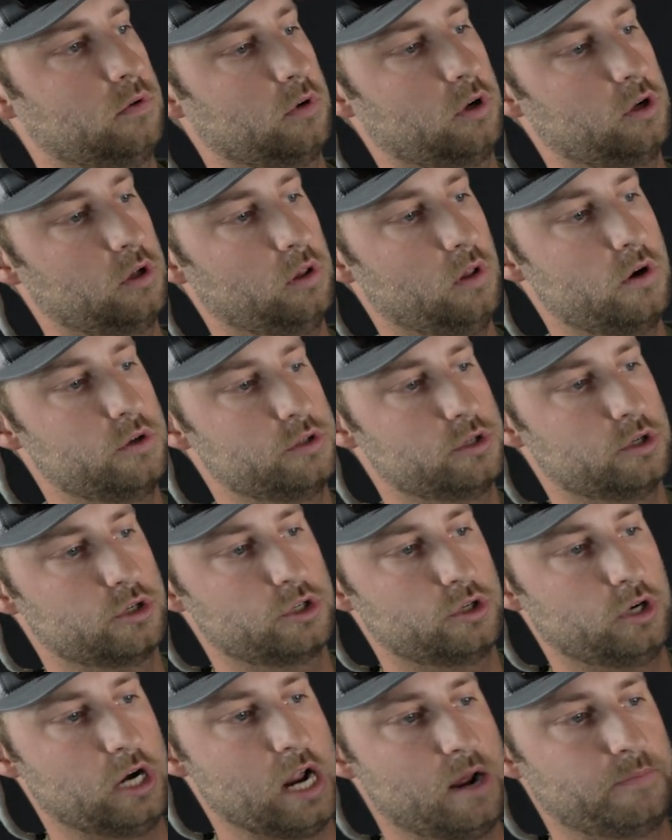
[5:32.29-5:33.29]
closer
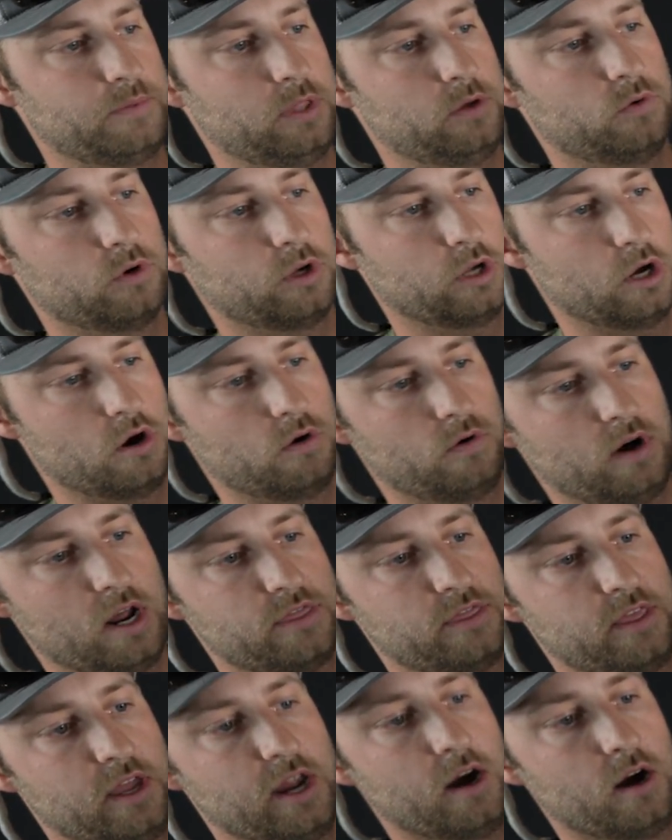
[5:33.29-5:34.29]
strap that will go
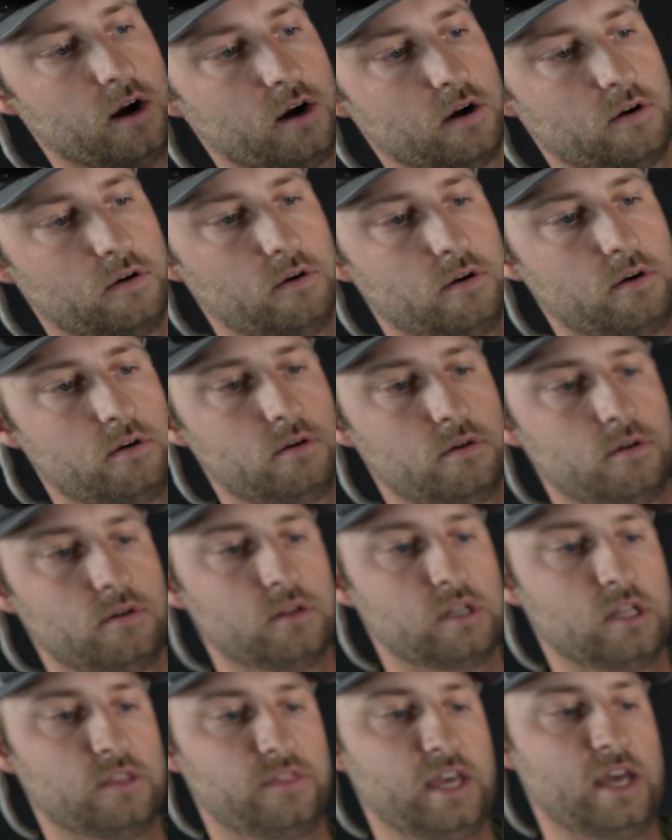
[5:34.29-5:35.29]
right there.
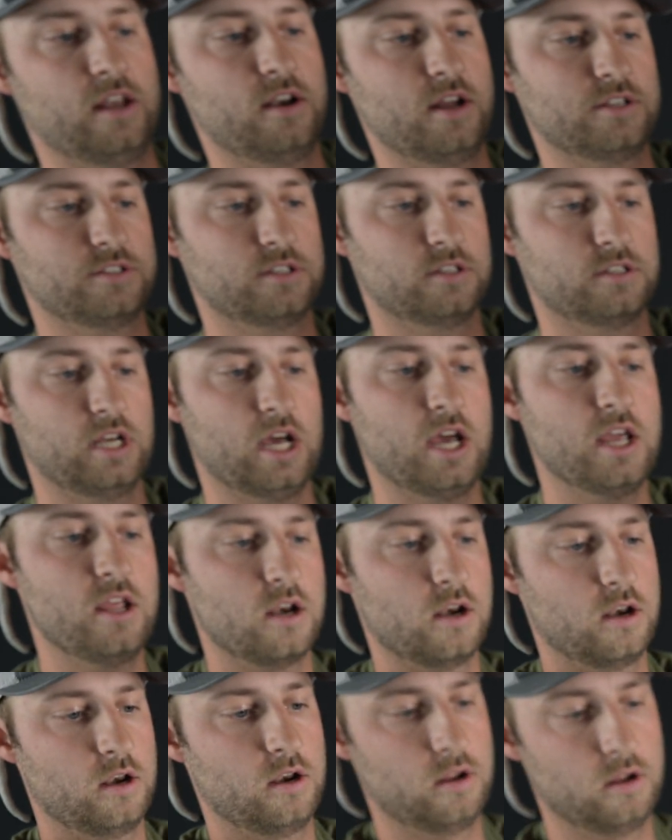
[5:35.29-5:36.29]
Get that nice and tight.
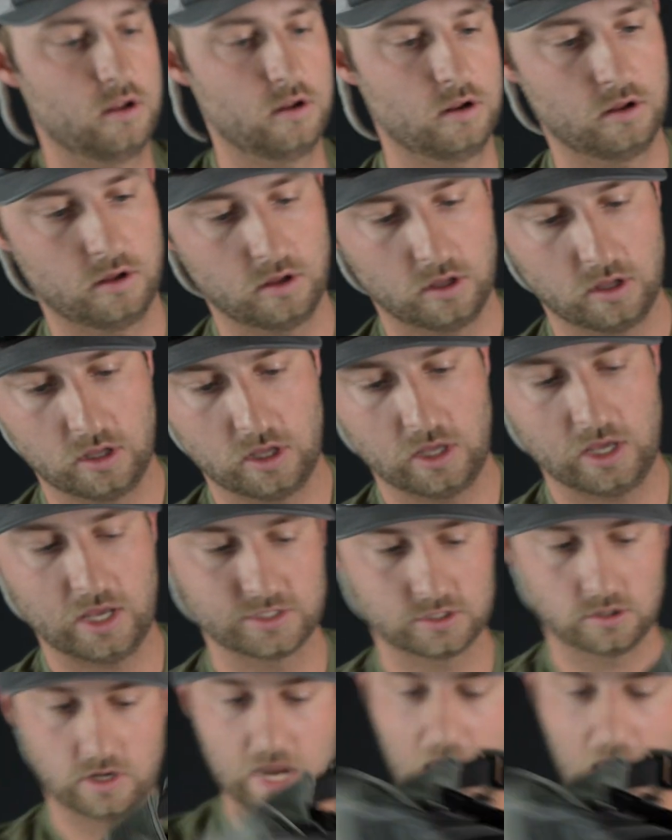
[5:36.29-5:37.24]
And so